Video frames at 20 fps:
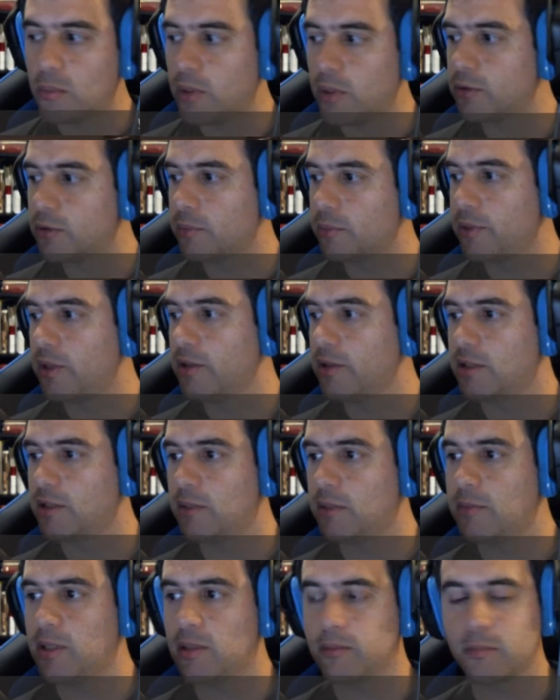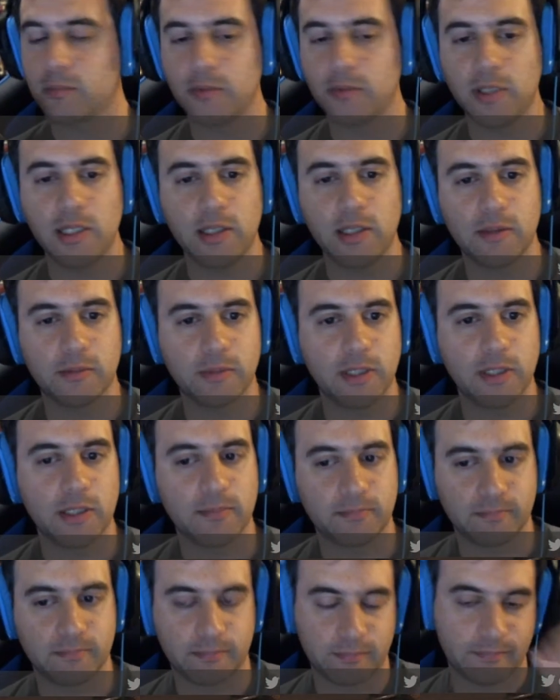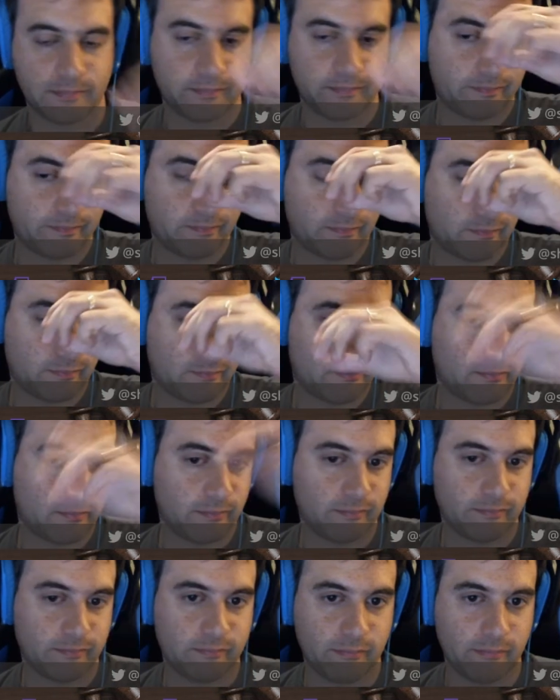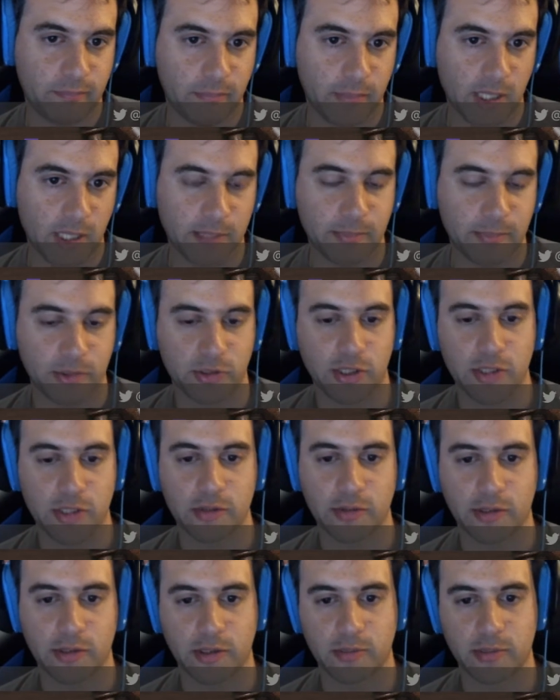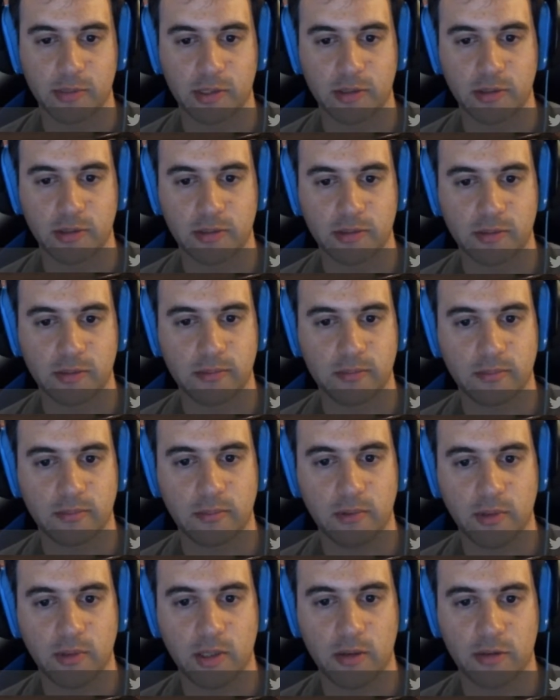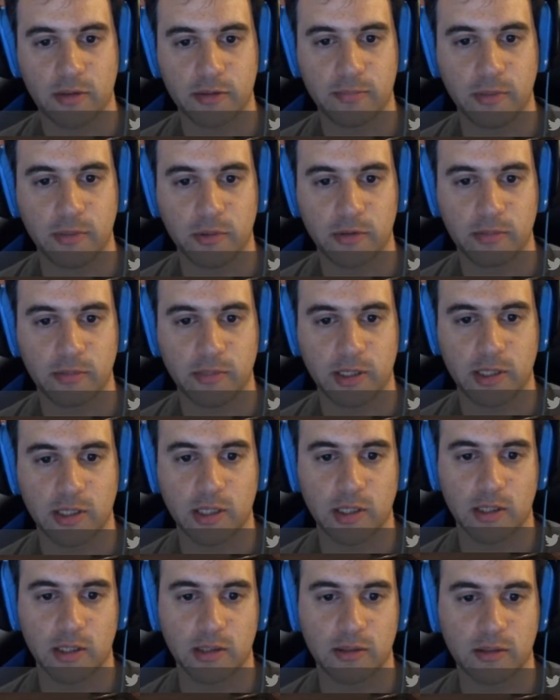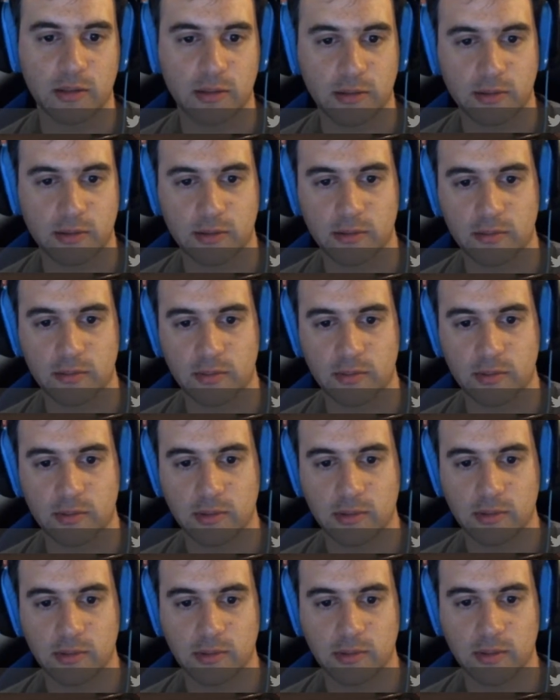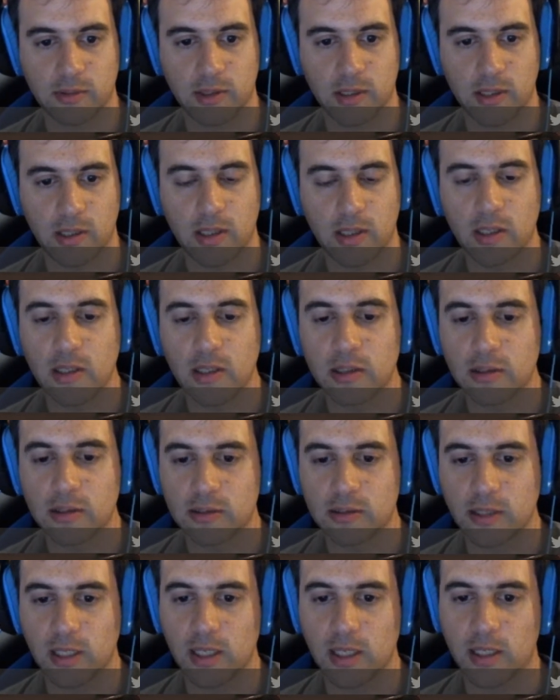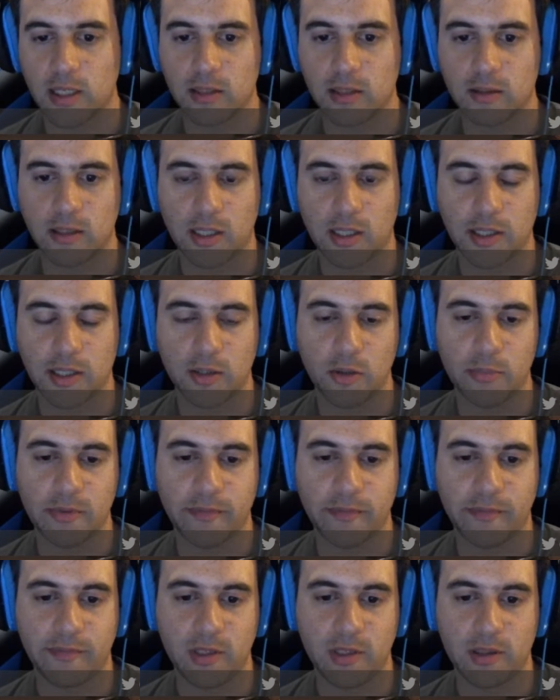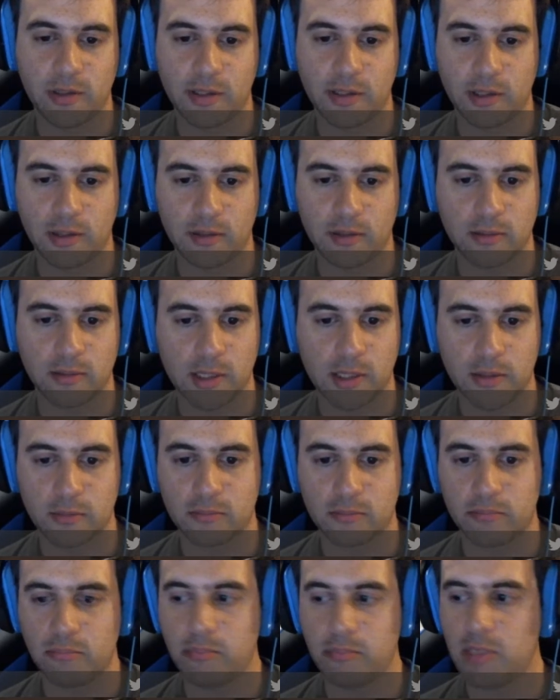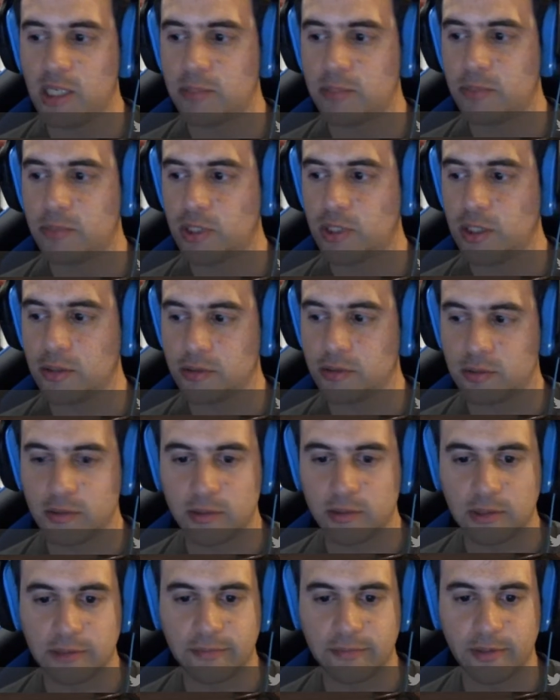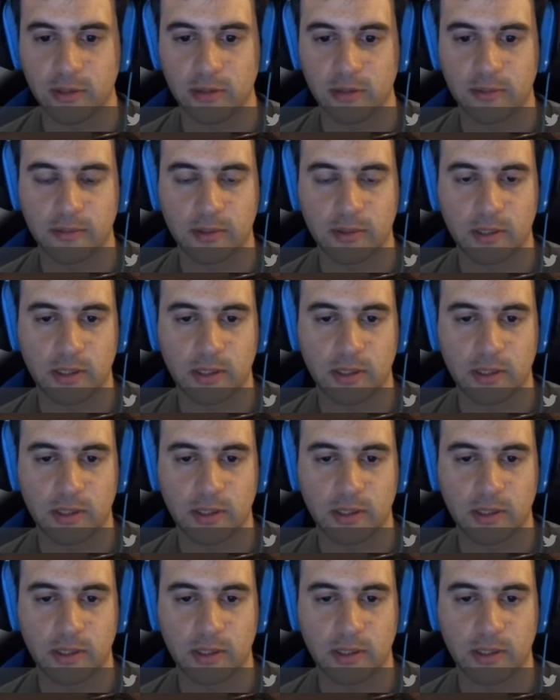Well, to be honest, I'm in a really bad position here, because look how exposed my king is. It's kind of like an open field here. I could plant potatoes in this field.